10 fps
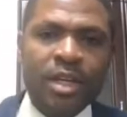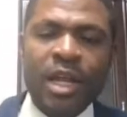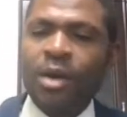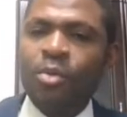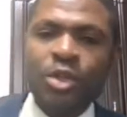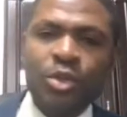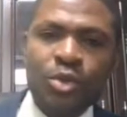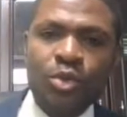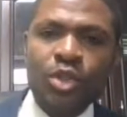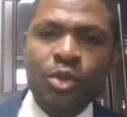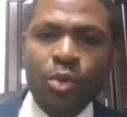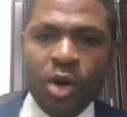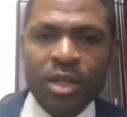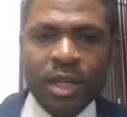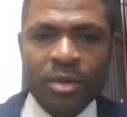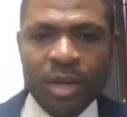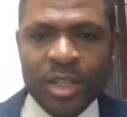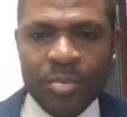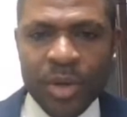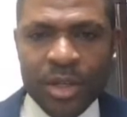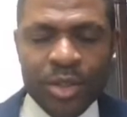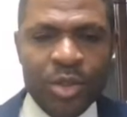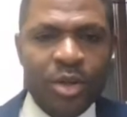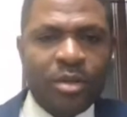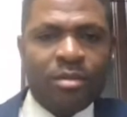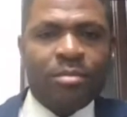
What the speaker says: Now, what do you do? Do you cut down expenditure?